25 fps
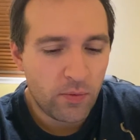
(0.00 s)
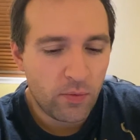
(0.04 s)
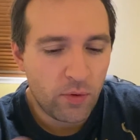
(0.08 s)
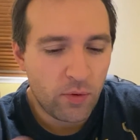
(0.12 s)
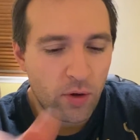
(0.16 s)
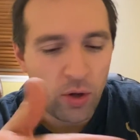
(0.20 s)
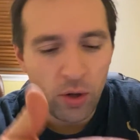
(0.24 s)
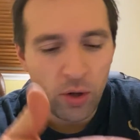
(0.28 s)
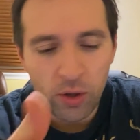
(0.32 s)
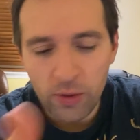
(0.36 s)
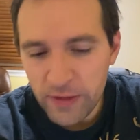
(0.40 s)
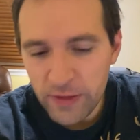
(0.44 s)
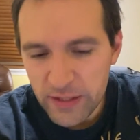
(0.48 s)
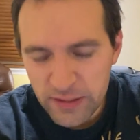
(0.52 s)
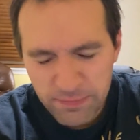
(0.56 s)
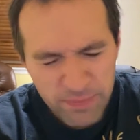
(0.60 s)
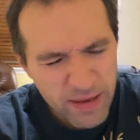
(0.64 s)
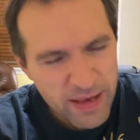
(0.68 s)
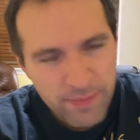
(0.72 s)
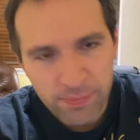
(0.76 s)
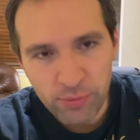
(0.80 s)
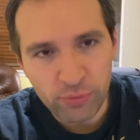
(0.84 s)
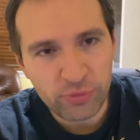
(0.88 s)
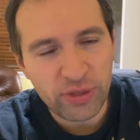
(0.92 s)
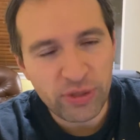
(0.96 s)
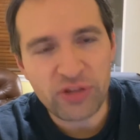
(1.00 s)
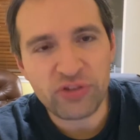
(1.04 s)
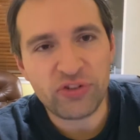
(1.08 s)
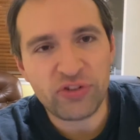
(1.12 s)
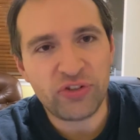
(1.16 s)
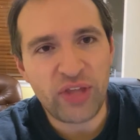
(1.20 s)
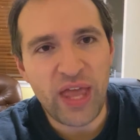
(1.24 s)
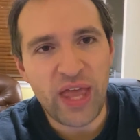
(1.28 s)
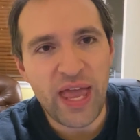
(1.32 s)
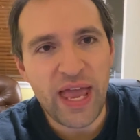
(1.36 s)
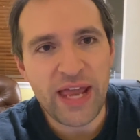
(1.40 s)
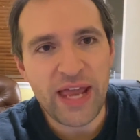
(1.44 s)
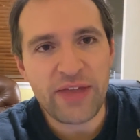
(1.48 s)
All these people can
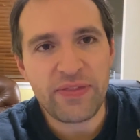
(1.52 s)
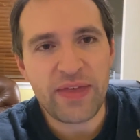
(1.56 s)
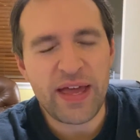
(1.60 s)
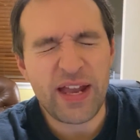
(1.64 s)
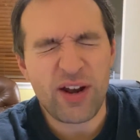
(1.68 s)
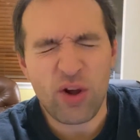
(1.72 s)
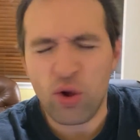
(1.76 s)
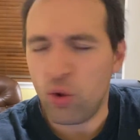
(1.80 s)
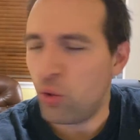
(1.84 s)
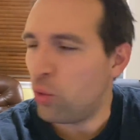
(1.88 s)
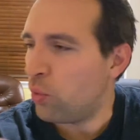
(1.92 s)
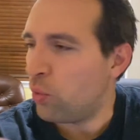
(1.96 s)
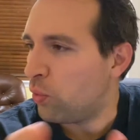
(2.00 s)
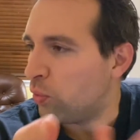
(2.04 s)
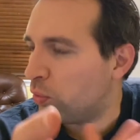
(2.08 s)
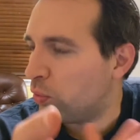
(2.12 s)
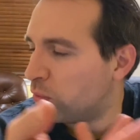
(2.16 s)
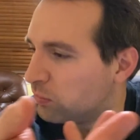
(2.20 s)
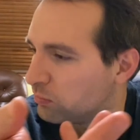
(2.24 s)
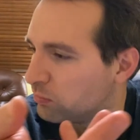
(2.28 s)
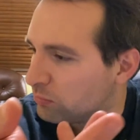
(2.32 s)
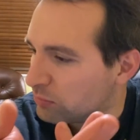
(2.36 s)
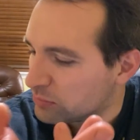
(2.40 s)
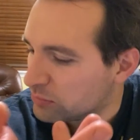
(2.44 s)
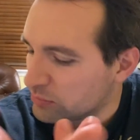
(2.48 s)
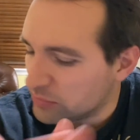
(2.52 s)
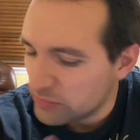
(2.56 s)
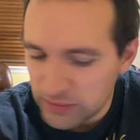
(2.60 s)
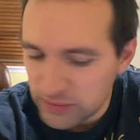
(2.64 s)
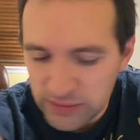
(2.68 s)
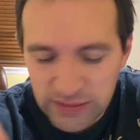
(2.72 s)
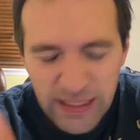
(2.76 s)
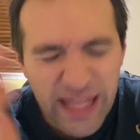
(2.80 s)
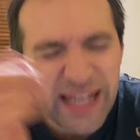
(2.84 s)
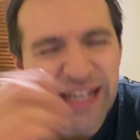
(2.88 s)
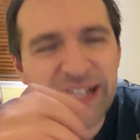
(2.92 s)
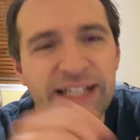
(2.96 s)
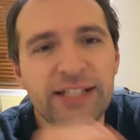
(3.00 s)
say that, oh,
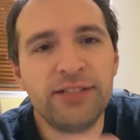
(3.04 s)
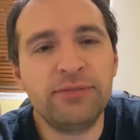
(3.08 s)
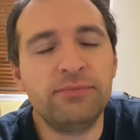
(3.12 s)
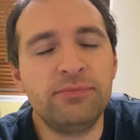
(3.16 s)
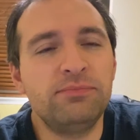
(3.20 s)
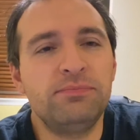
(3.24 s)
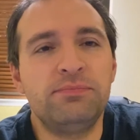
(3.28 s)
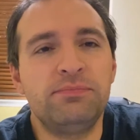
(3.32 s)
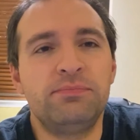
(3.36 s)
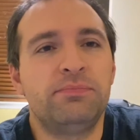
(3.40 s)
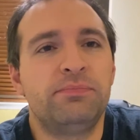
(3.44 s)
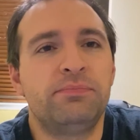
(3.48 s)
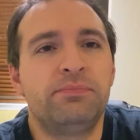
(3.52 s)
letting